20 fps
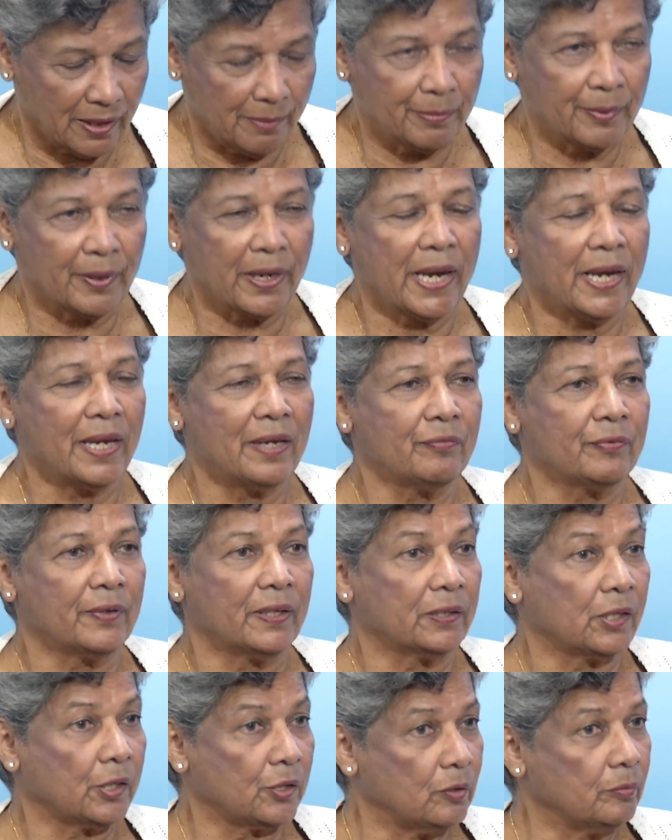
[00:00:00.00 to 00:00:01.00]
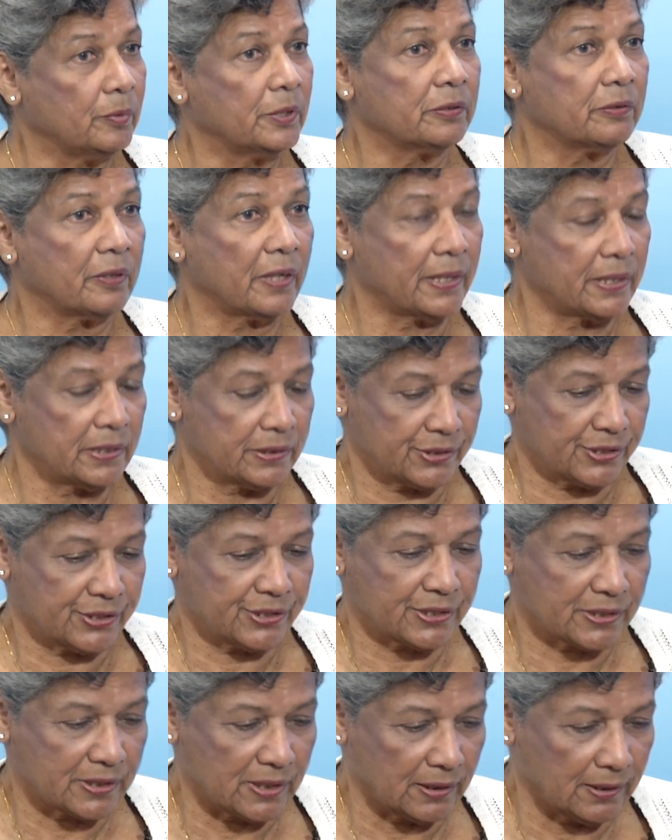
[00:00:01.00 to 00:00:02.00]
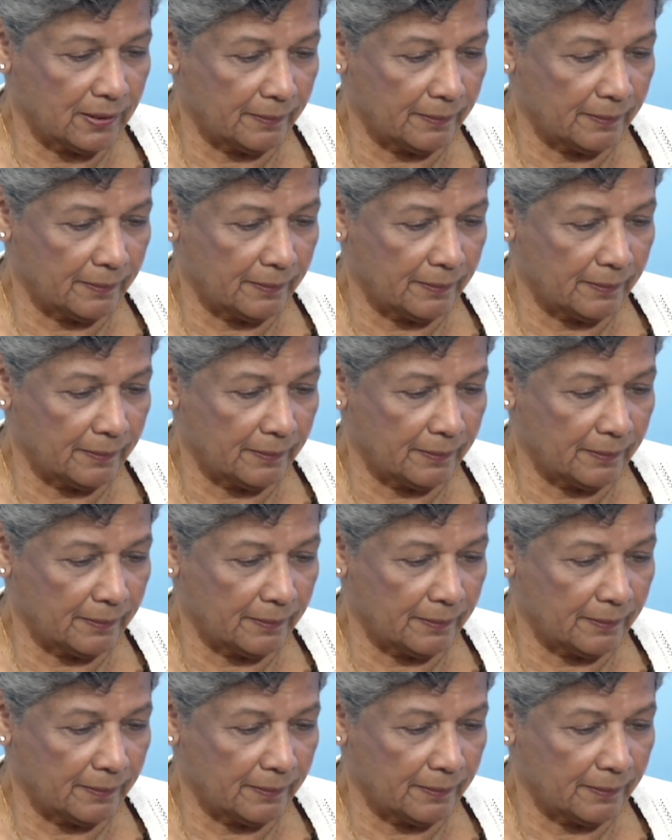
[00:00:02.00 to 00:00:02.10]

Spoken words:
brave, and the human rights